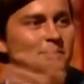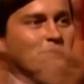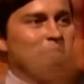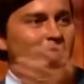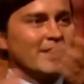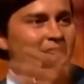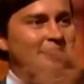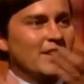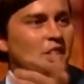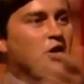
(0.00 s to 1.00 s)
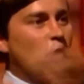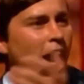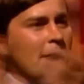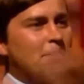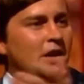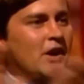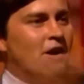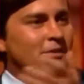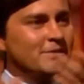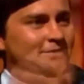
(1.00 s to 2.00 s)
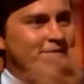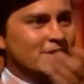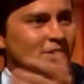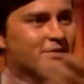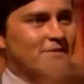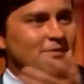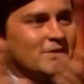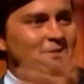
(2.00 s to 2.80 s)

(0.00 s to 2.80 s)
How are you, Robin? Great, Peter. That's good.